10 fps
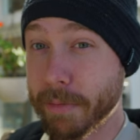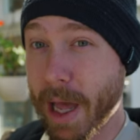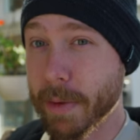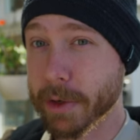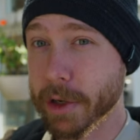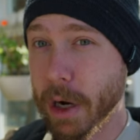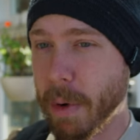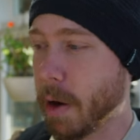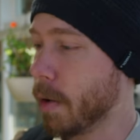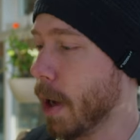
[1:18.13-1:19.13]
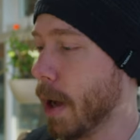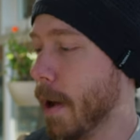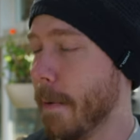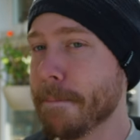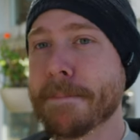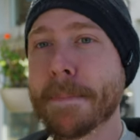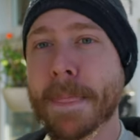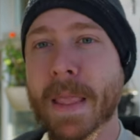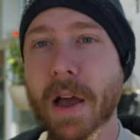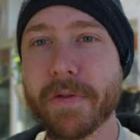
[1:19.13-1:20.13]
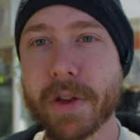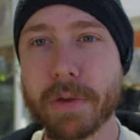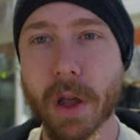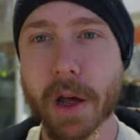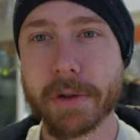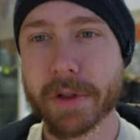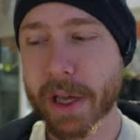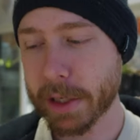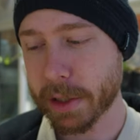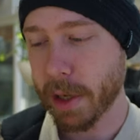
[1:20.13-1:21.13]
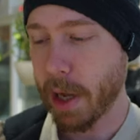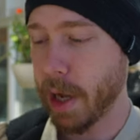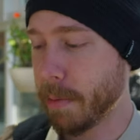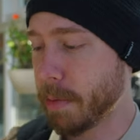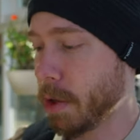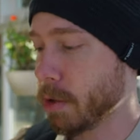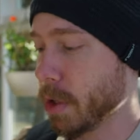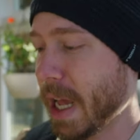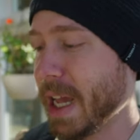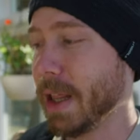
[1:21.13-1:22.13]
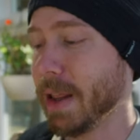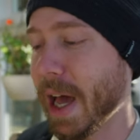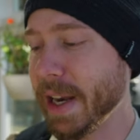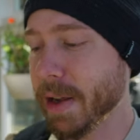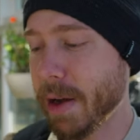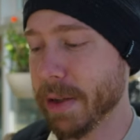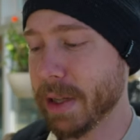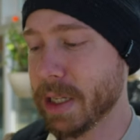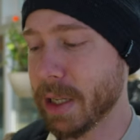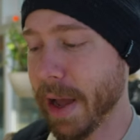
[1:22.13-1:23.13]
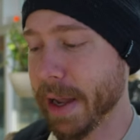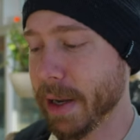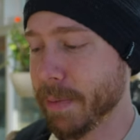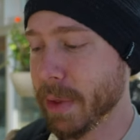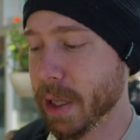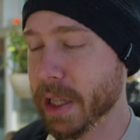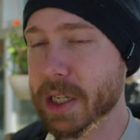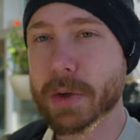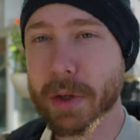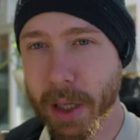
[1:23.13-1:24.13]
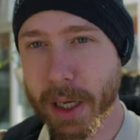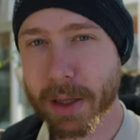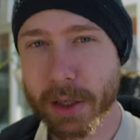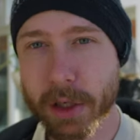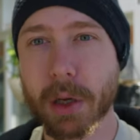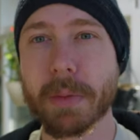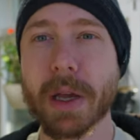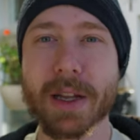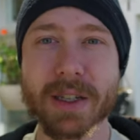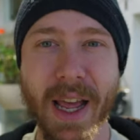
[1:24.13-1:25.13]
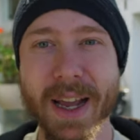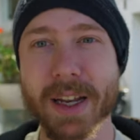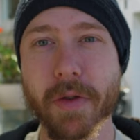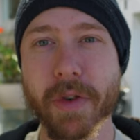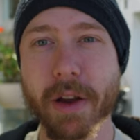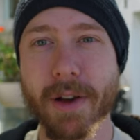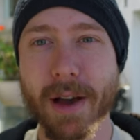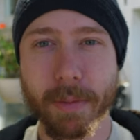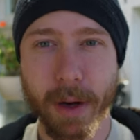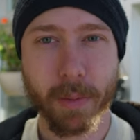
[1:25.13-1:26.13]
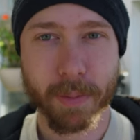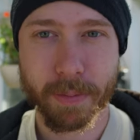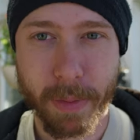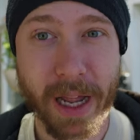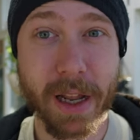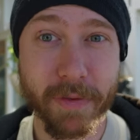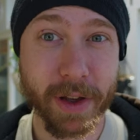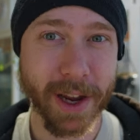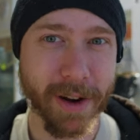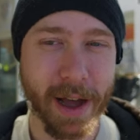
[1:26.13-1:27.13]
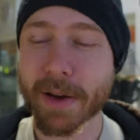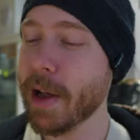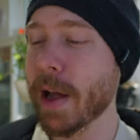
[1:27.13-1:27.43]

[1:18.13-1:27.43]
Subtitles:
That was turbo. A few other things. There's a light on this light. This was the thing that took me a second to figure out, but I did figure it out.